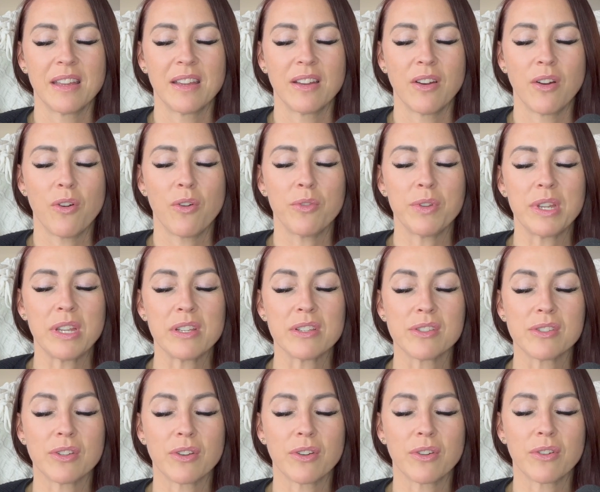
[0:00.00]
holding a
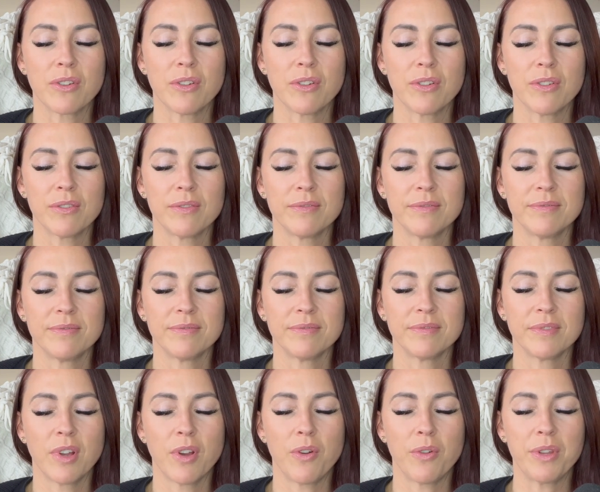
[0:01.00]
circle,
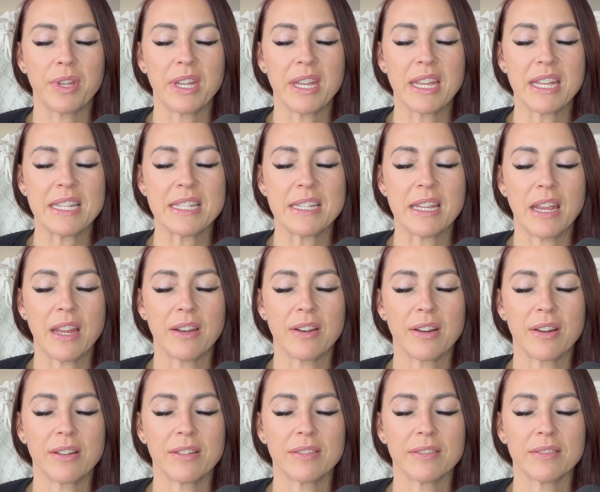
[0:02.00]
holding a
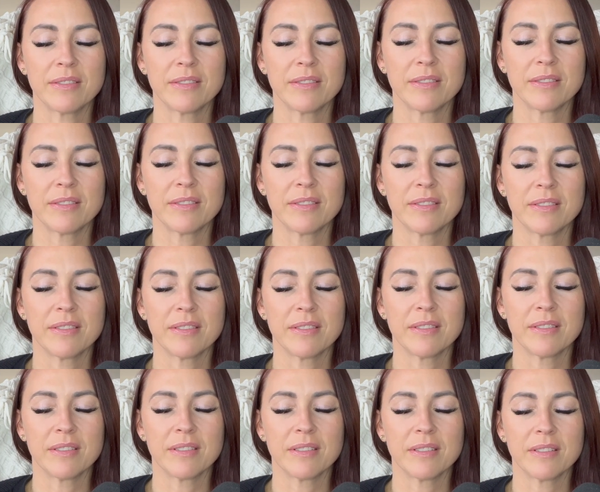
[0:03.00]
container.
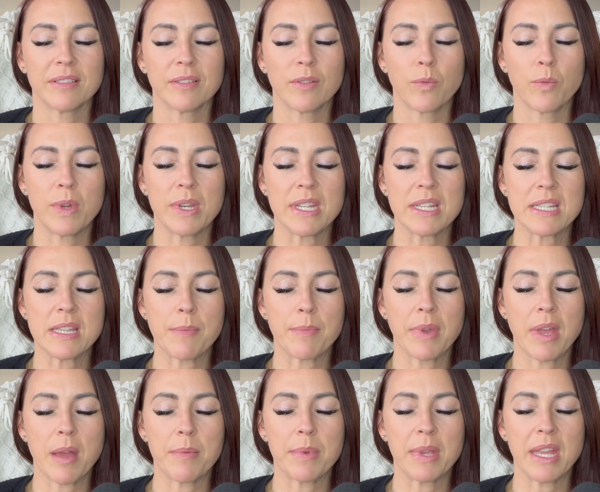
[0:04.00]
Witness them
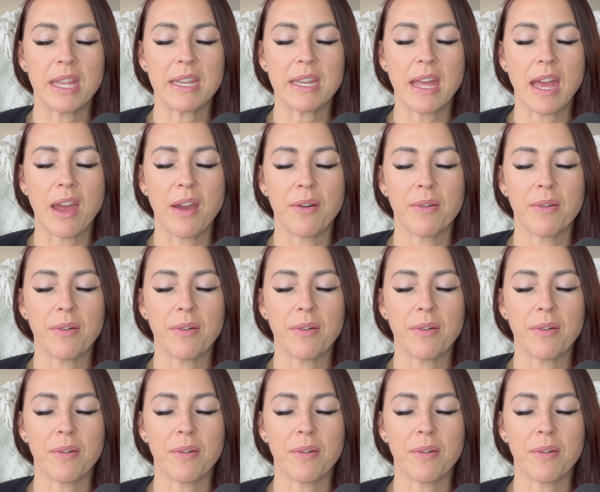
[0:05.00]
coming in now.